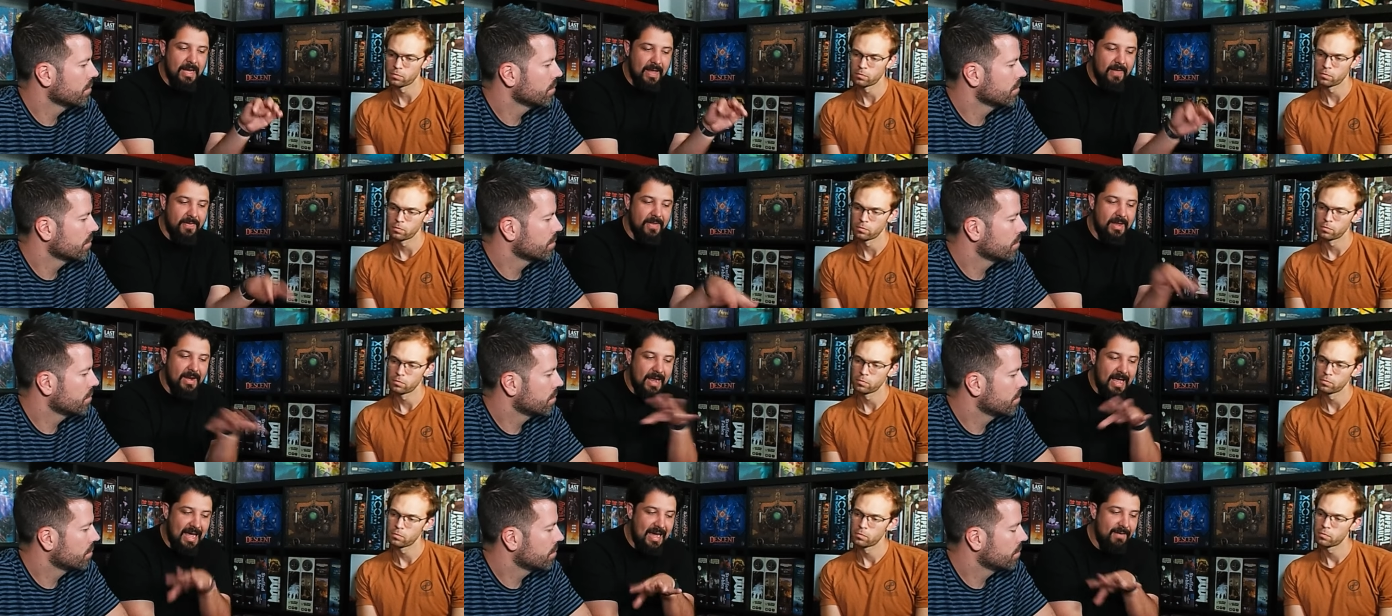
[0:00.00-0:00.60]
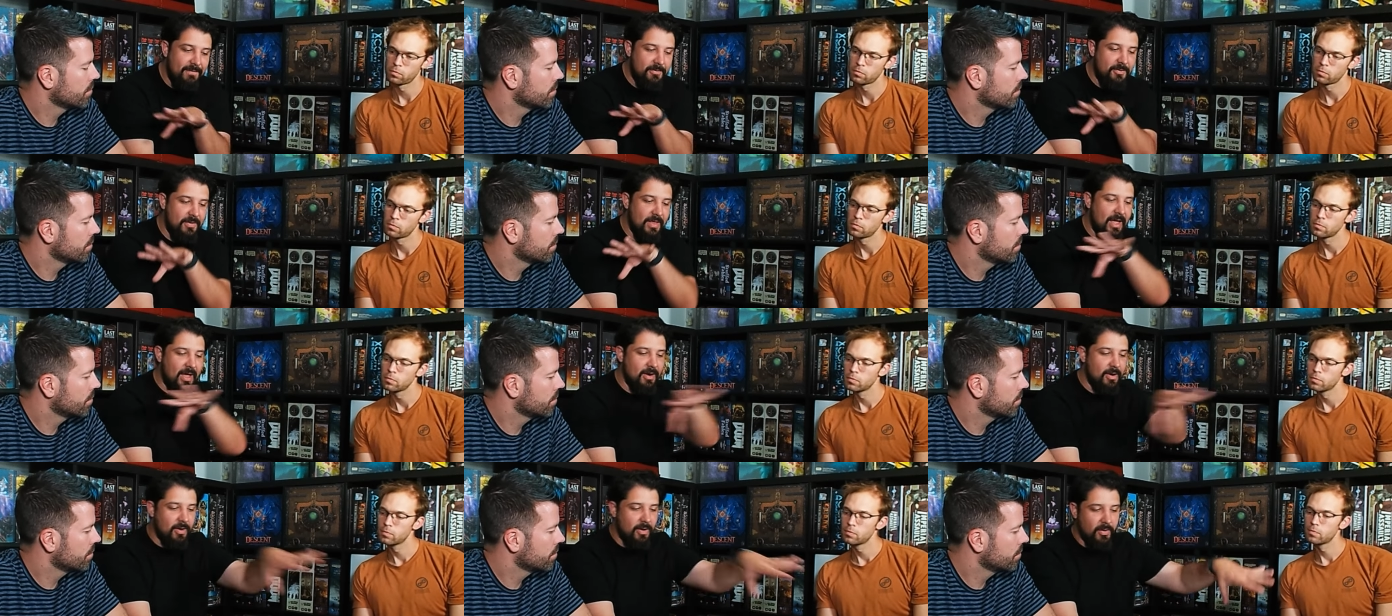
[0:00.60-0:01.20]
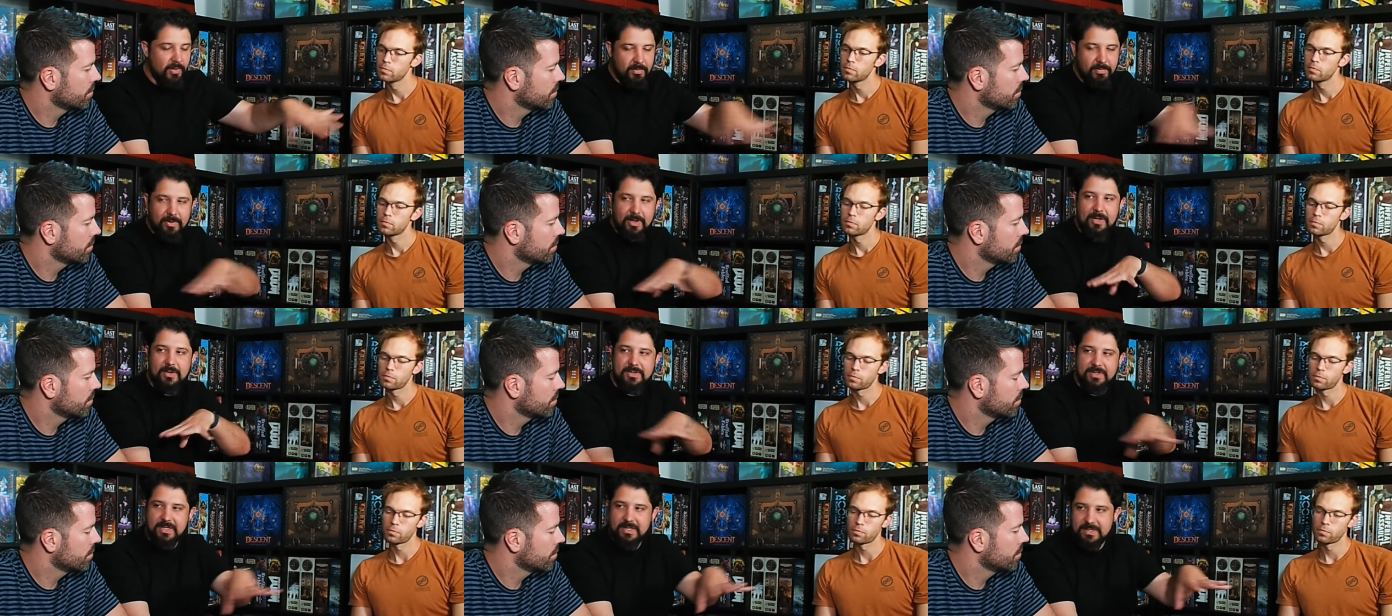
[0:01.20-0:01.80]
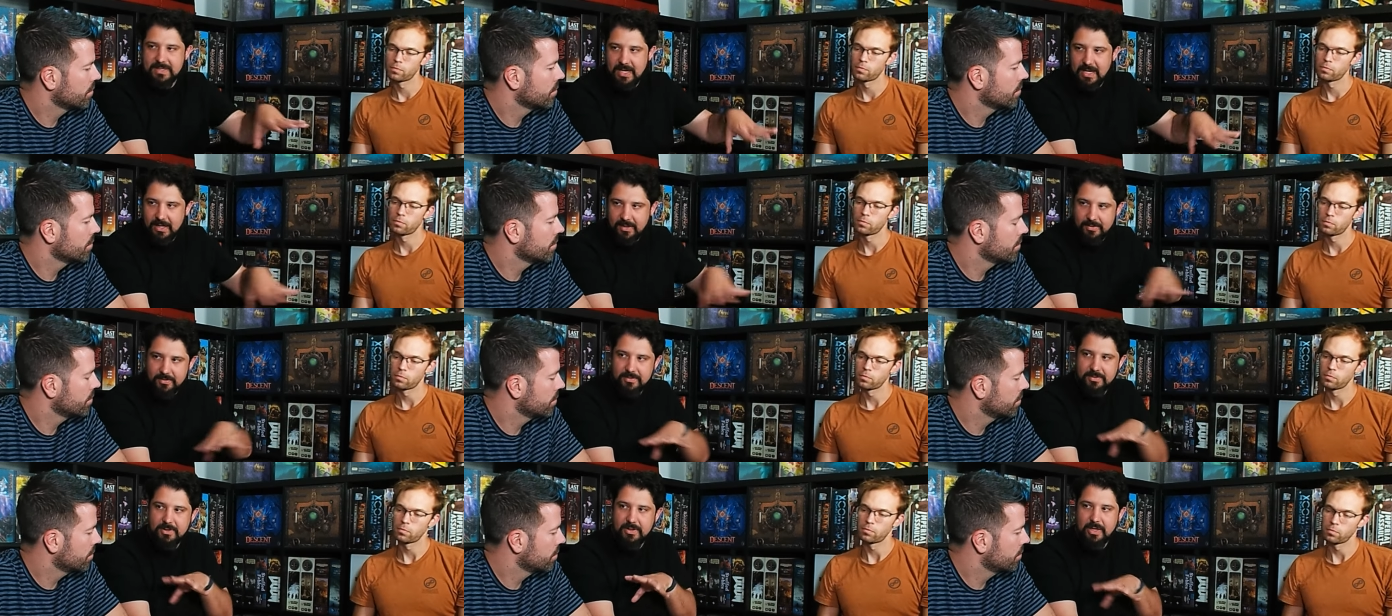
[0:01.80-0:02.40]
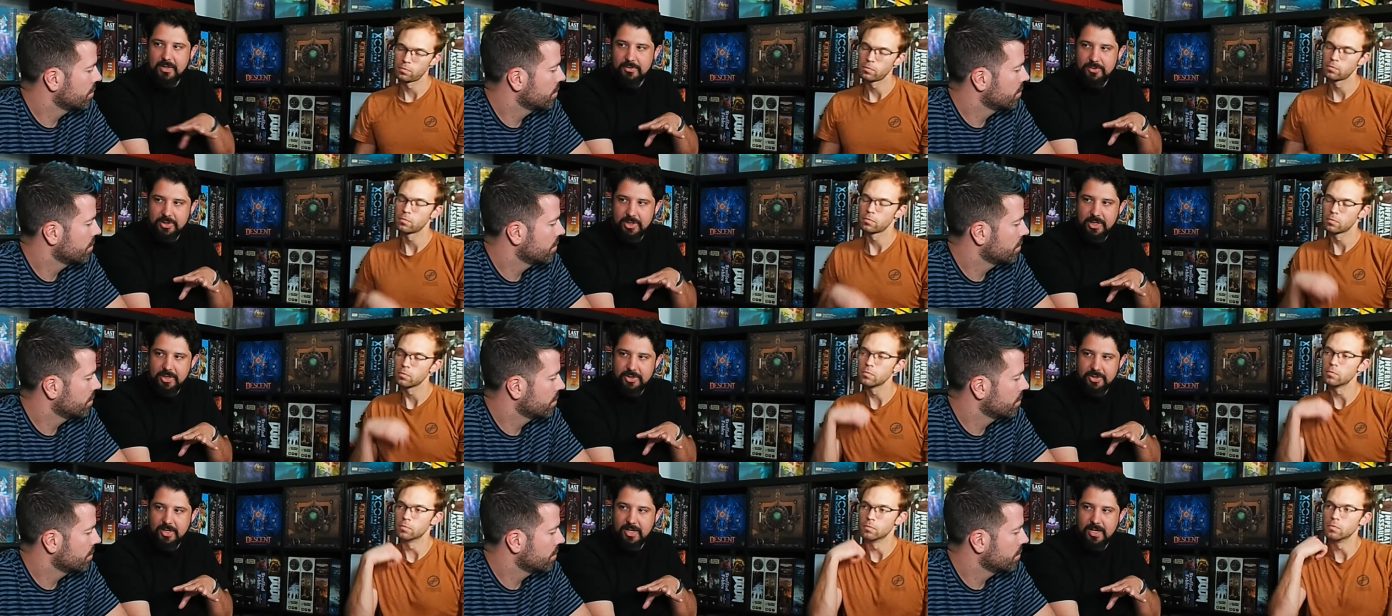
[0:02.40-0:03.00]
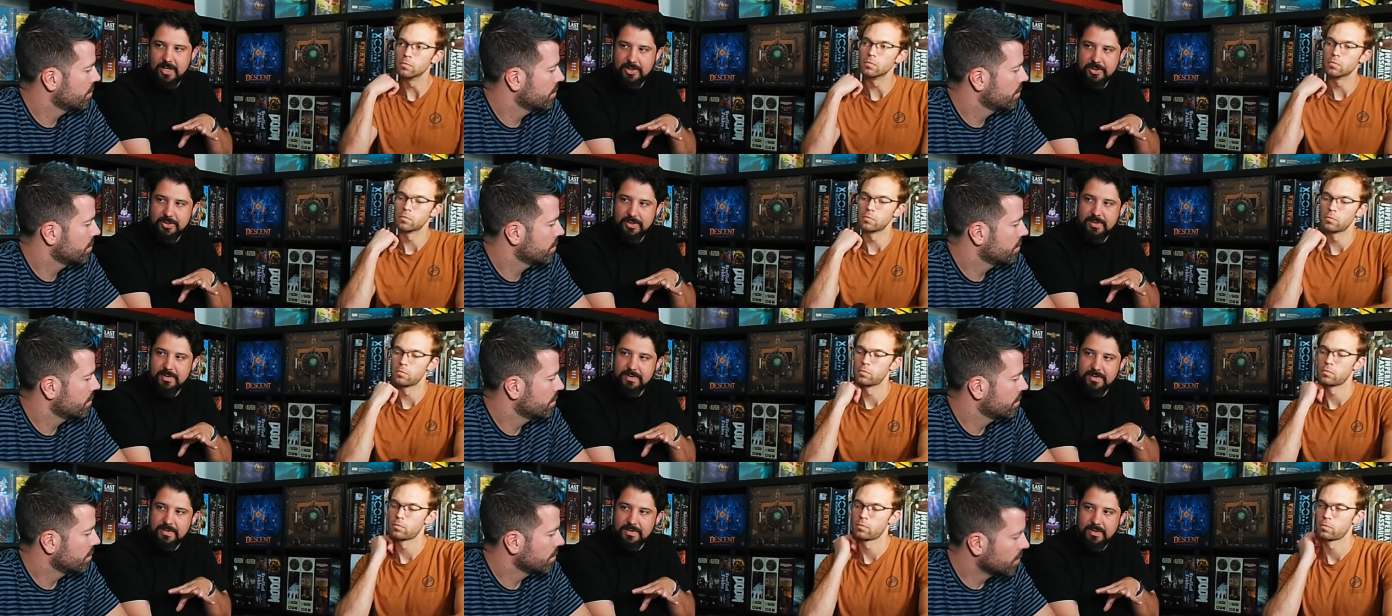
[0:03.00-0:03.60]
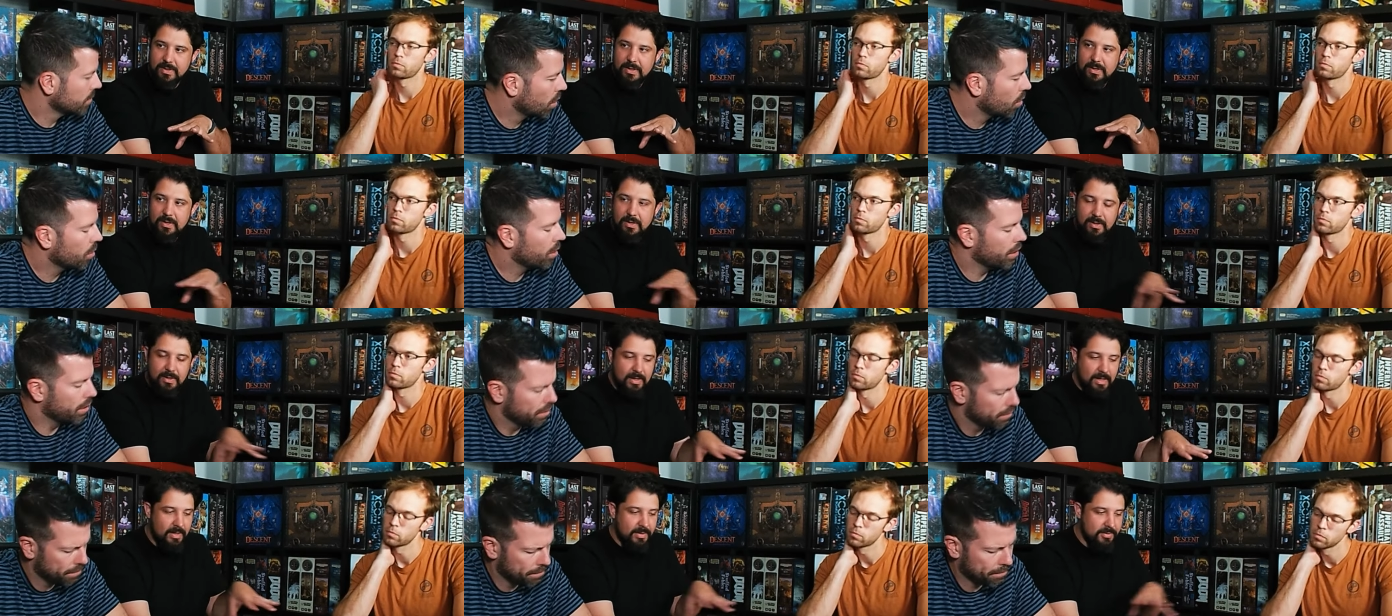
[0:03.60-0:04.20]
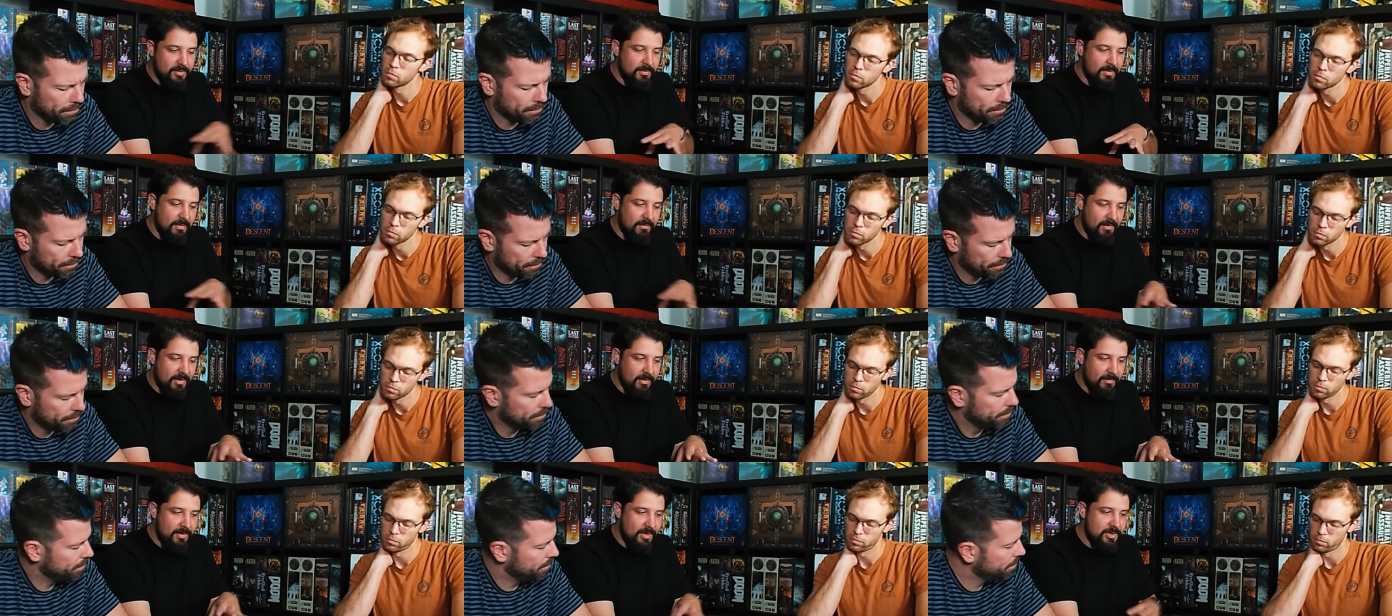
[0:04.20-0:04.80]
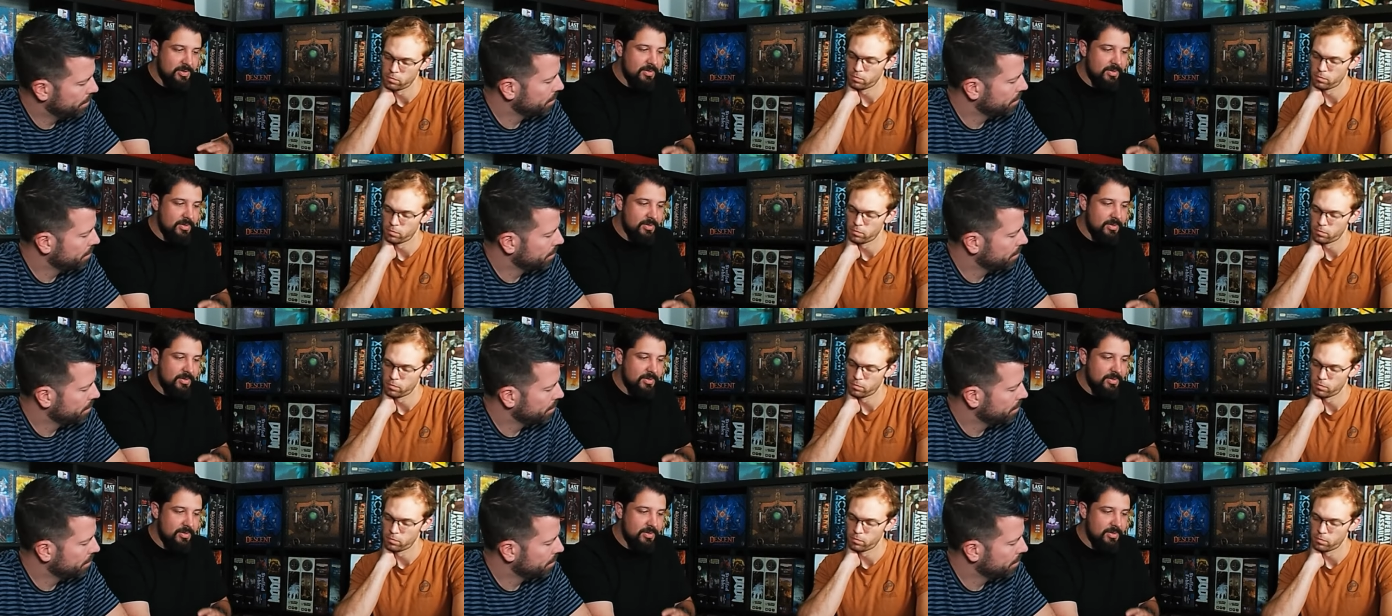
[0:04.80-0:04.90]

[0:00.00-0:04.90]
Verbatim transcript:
Speaker 1: And then after that, all the players can take those negotiation actions. Okay. And do whatever they wish.